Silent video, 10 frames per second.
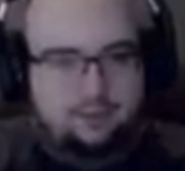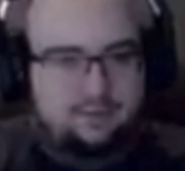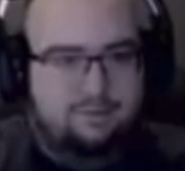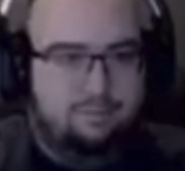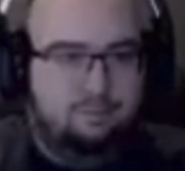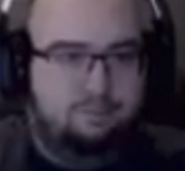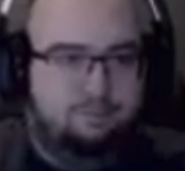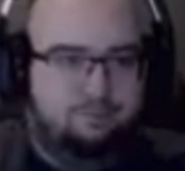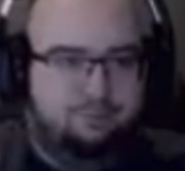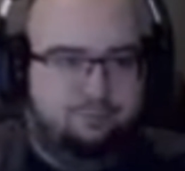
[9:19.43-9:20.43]

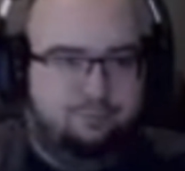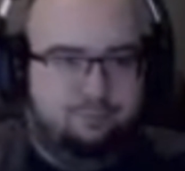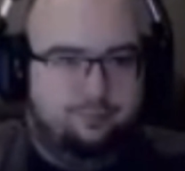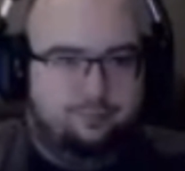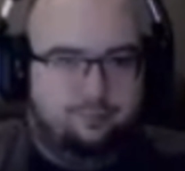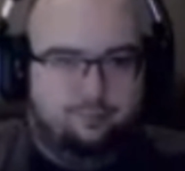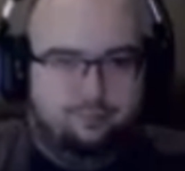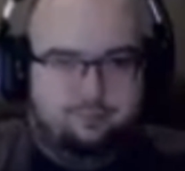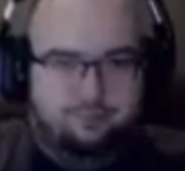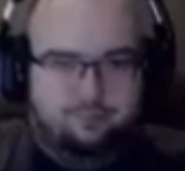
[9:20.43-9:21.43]

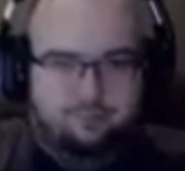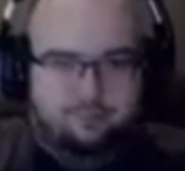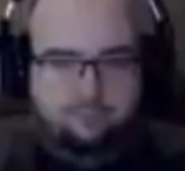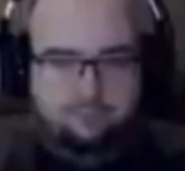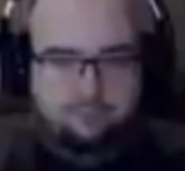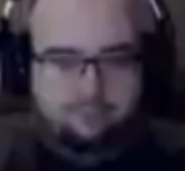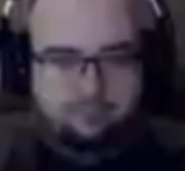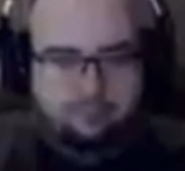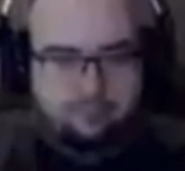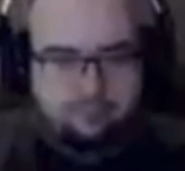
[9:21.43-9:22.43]

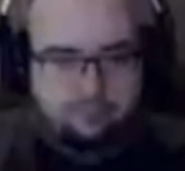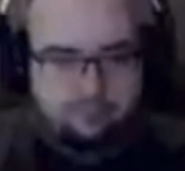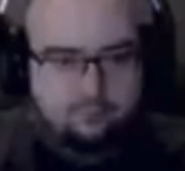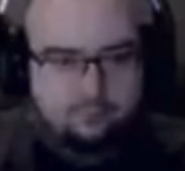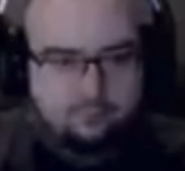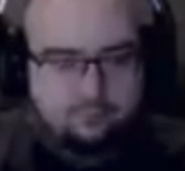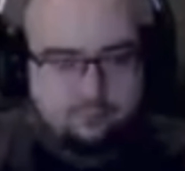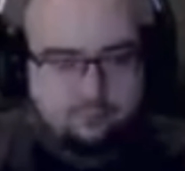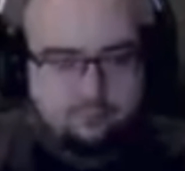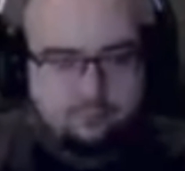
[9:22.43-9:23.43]

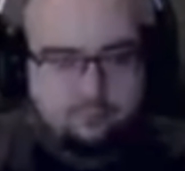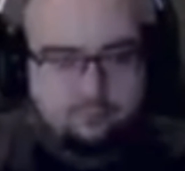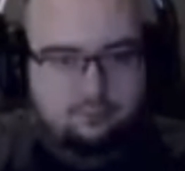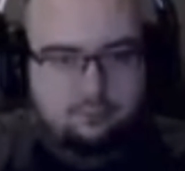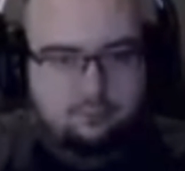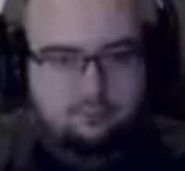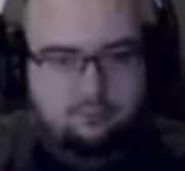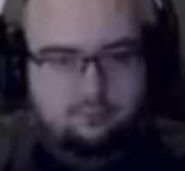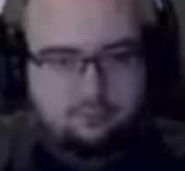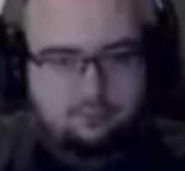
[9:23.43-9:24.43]

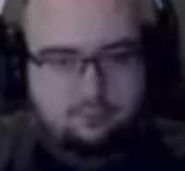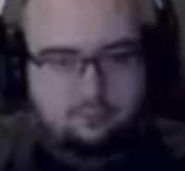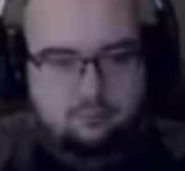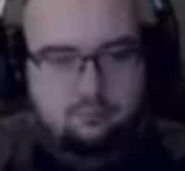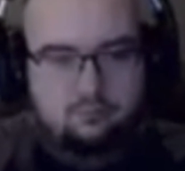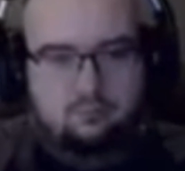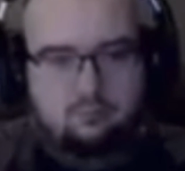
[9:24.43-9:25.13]
(silence)